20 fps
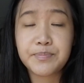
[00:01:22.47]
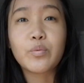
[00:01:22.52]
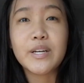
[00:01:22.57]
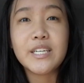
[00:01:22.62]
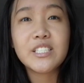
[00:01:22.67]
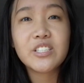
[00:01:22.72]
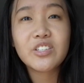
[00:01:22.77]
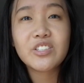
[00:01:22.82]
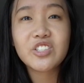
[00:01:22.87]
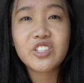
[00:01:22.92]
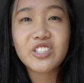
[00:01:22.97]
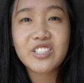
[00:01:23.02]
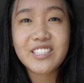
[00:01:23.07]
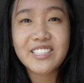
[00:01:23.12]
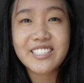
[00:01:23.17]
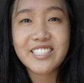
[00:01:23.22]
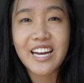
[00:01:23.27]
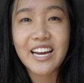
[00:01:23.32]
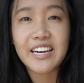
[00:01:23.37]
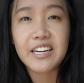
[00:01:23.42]
Researchers
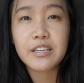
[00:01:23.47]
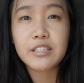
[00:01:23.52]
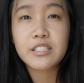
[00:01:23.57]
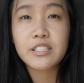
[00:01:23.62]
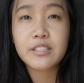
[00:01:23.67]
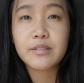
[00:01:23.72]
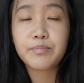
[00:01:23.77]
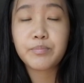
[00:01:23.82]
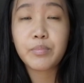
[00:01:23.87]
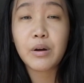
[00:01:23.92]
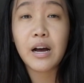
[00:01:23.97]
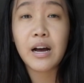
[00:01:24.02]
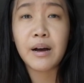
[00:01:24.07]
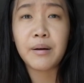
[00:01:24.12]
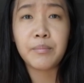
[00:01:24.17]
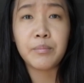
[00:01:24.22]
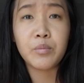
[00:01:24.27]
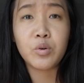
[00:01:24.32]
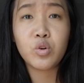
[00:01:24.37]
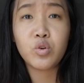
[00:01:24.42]
in China
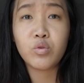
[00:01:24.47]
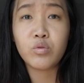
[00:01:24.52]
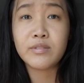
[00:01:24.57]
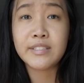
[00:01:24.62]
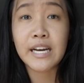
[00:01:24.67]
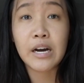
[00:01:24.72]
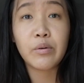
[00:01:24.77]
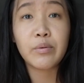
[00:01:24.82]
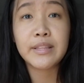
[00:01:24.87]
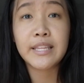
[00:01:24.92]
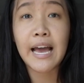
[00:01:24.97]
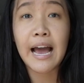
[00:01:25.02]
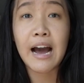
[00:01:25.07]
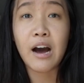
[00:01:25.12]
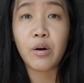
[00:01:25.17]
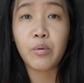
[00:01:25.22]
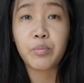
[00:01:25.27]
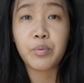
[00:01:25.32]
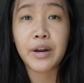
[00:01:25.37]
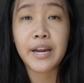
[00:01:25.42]
who dealt with the
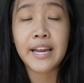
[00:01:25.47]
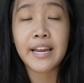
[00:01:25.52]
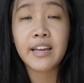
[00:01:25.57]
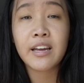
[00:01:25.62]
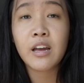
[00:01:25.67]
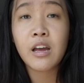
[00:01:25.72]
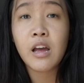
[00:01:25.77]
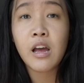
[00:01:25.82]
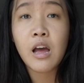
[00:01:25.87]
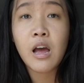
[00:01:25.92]
outbreak